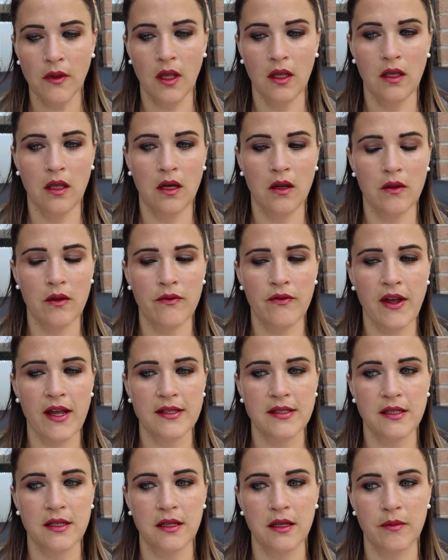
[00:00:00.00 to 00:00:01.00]
the
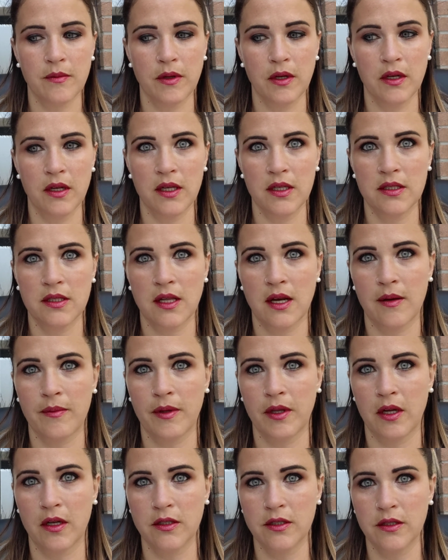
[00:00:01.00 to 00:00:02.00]
fasting communities that I
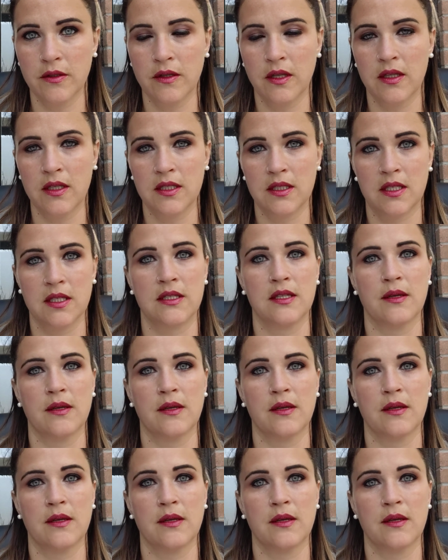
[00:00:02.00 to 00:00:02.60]
belong to, that this is